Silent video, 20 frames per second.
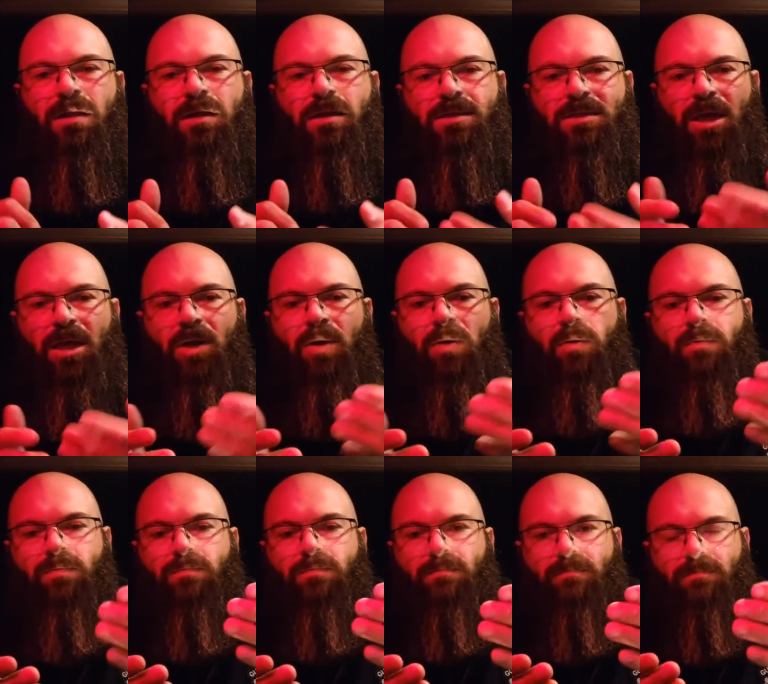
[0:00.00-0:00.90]

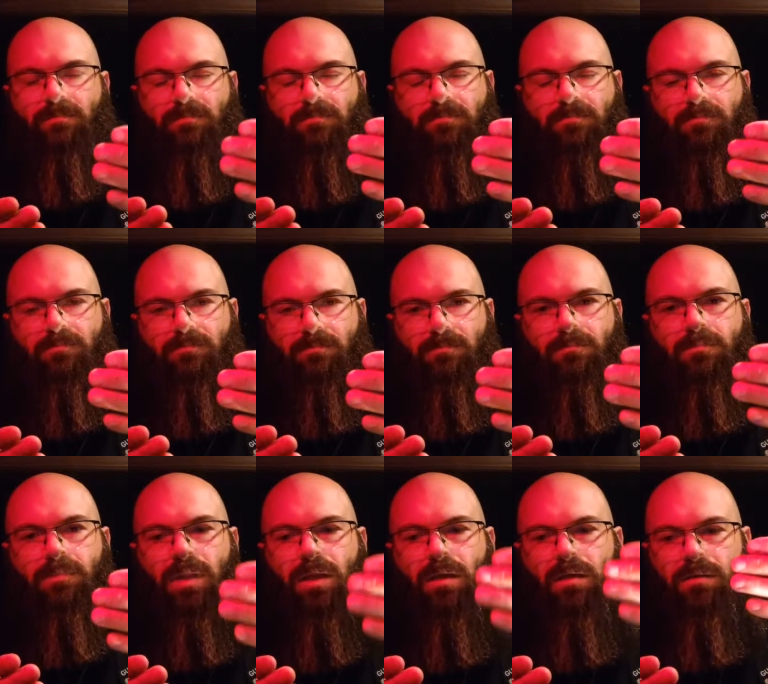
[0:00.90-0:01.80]
So
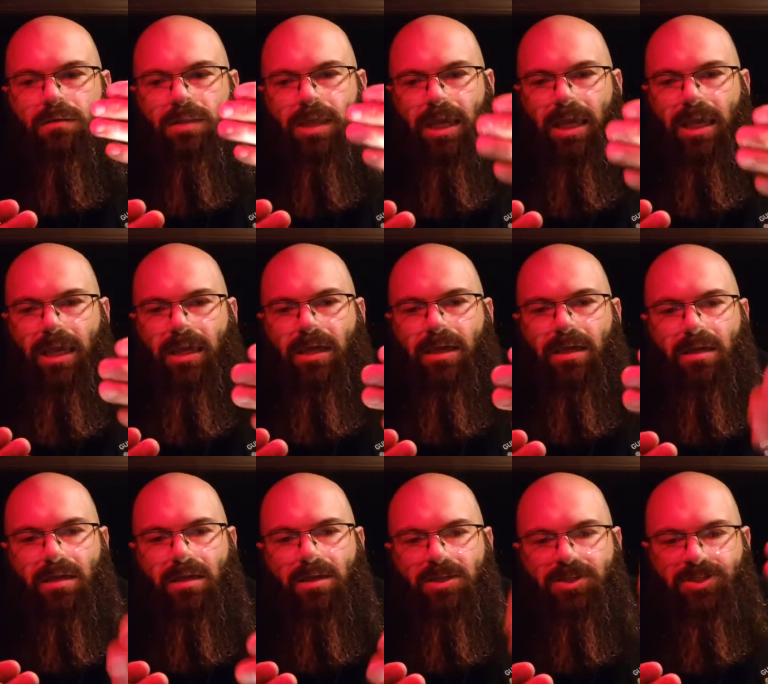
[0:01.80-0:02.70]
the
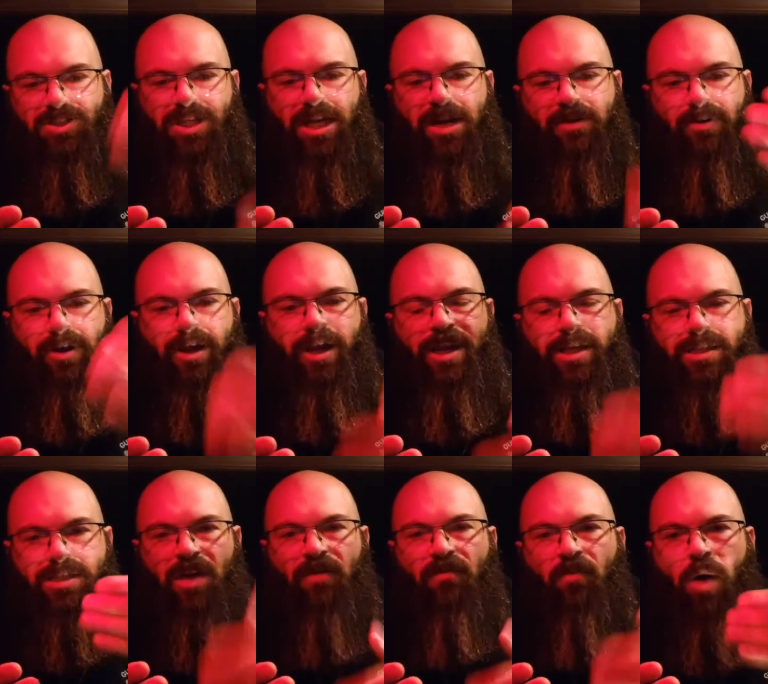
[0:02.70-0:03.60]

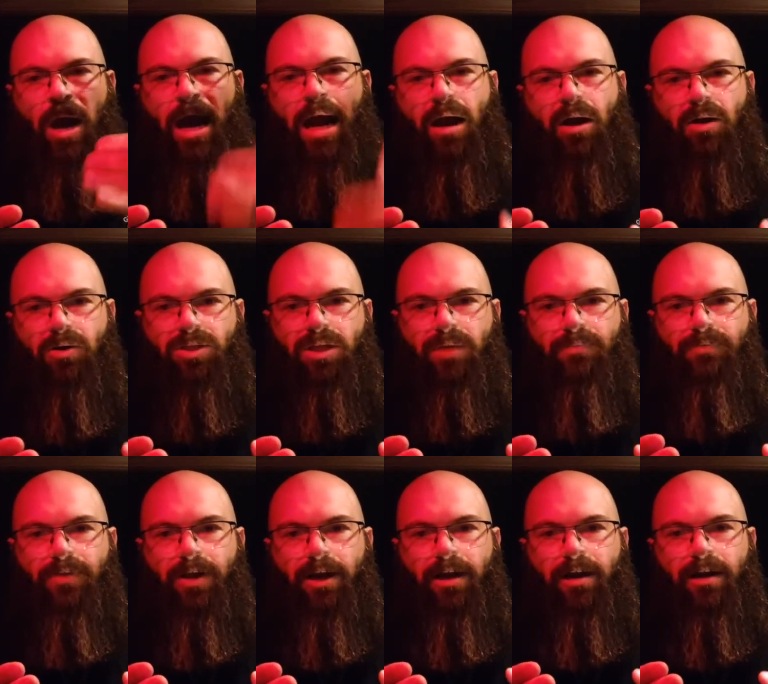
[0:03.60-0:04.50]
series of wires up
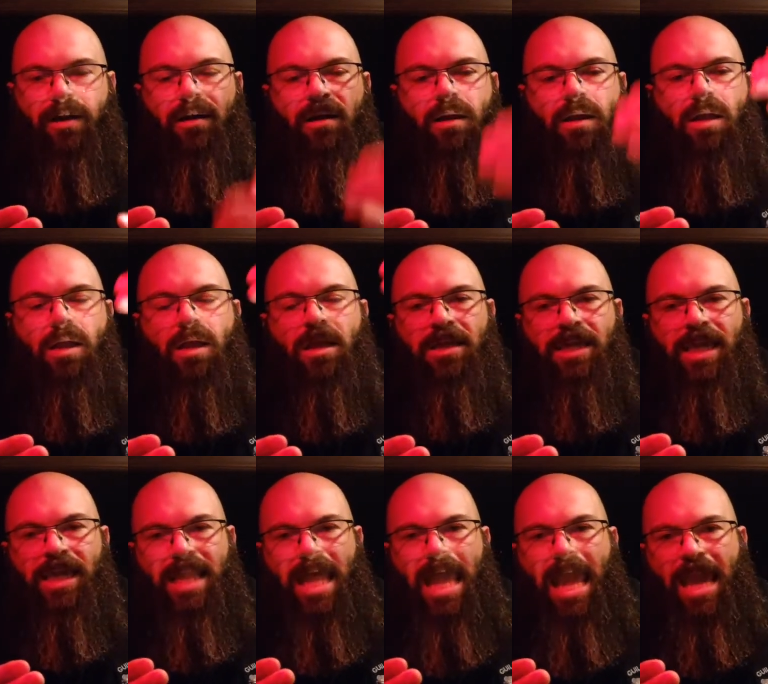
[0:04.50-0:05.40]
there
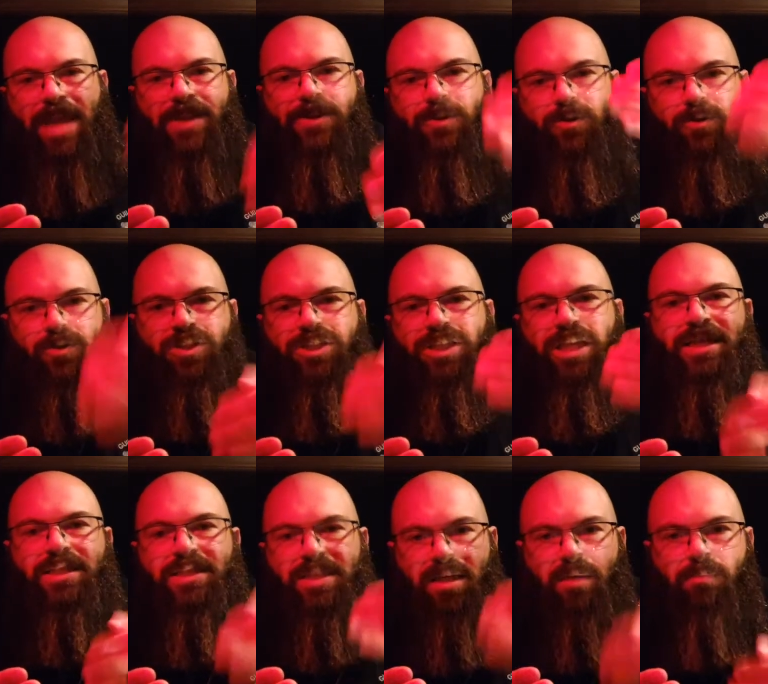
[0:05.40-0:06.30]
can handle
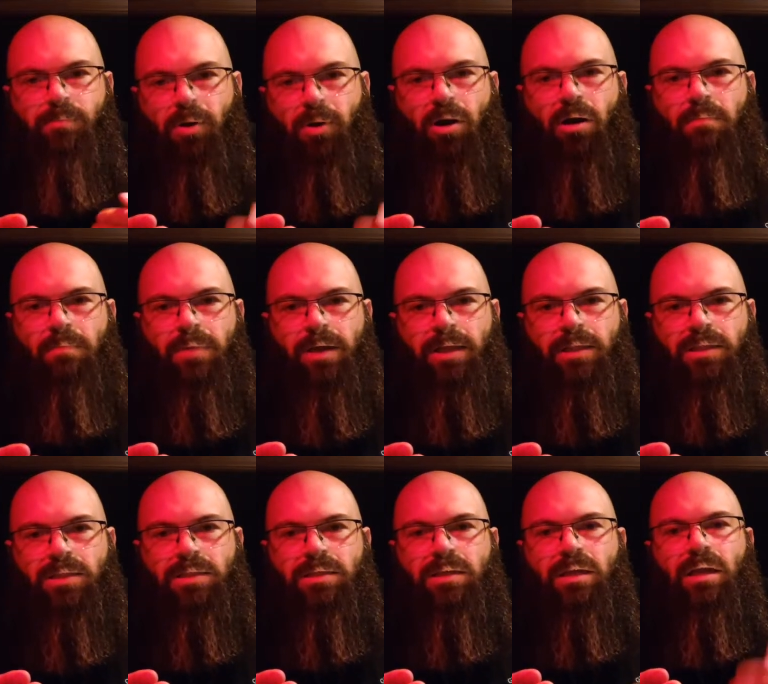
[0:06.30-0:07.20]
6
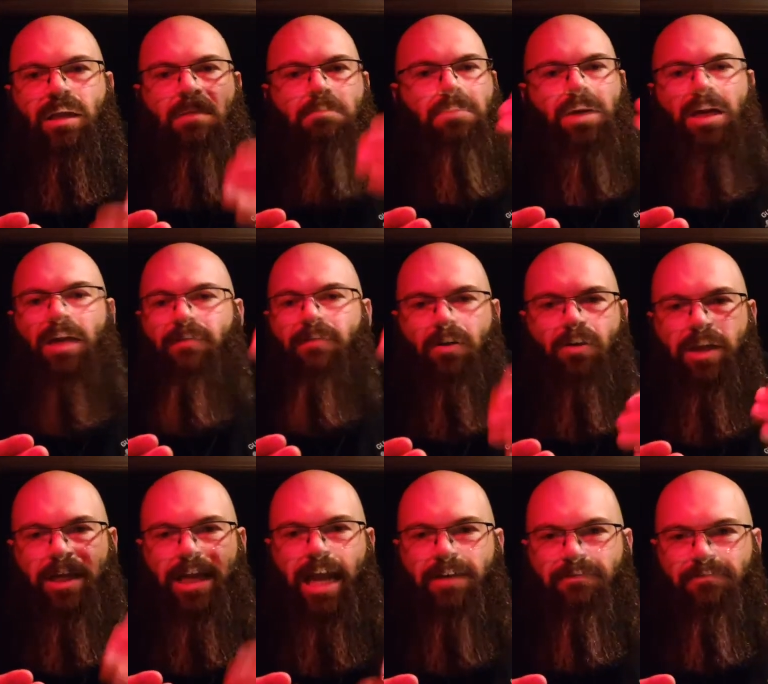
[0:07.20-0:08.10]
compartments, but I've
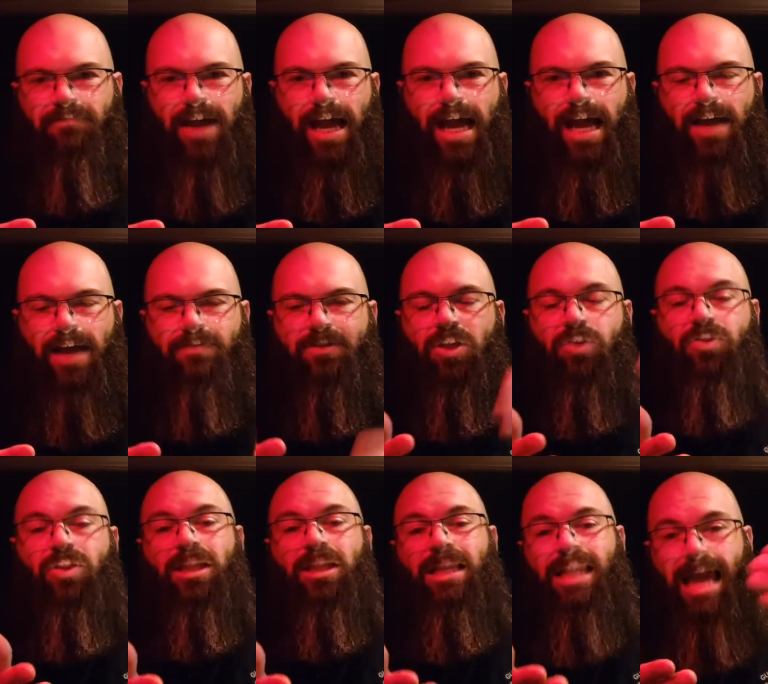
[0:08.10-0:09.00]
only got 5. So
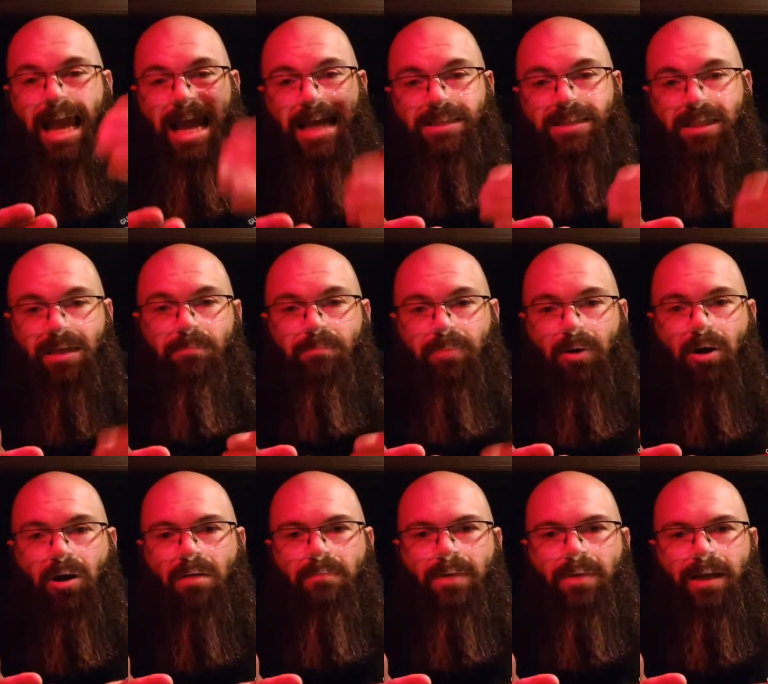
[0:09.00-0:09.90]
the last
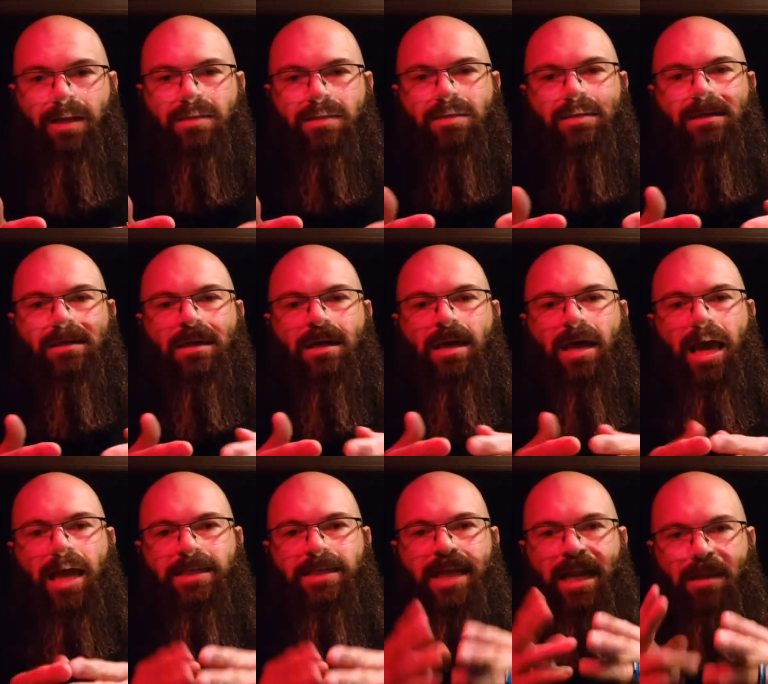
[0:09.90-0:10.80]
compartment
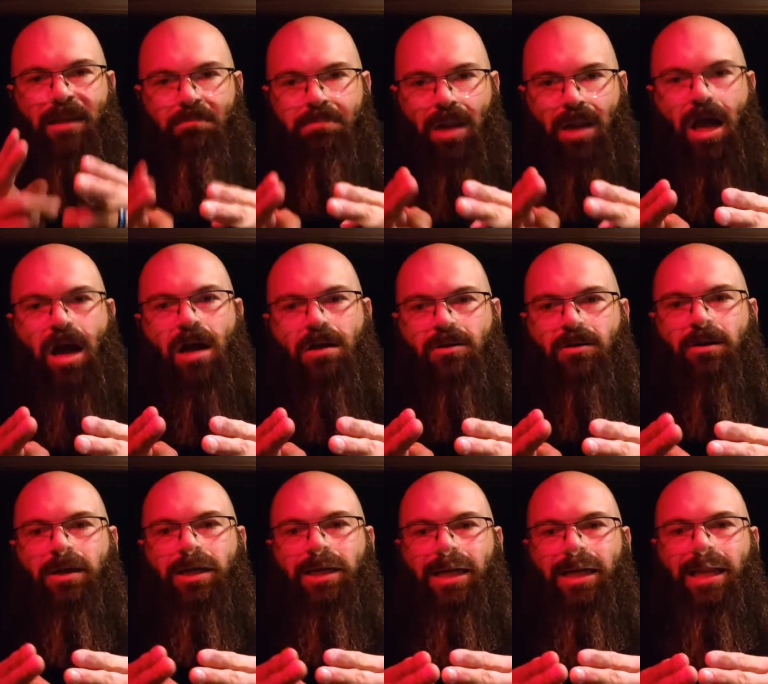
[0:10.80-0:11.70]
has got a
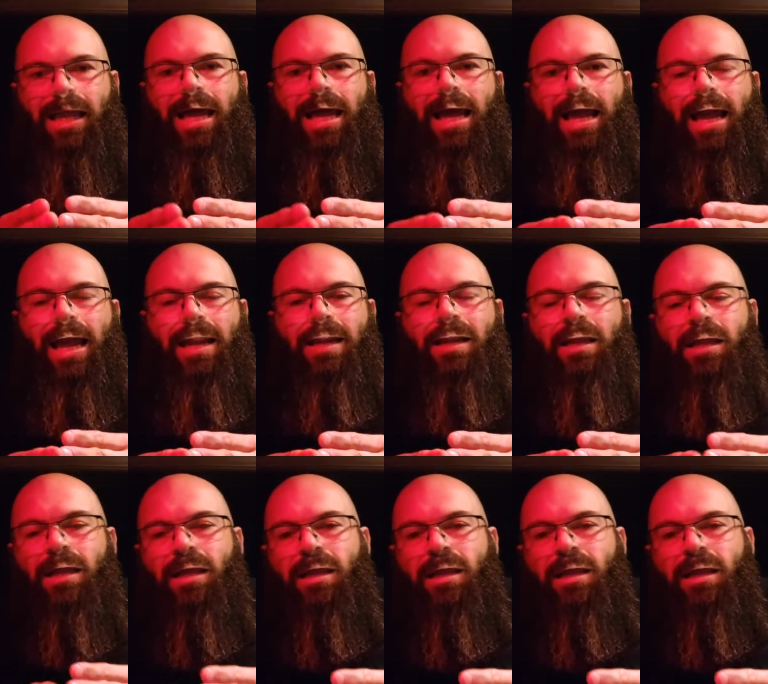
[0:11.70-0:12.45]
blocker in the line,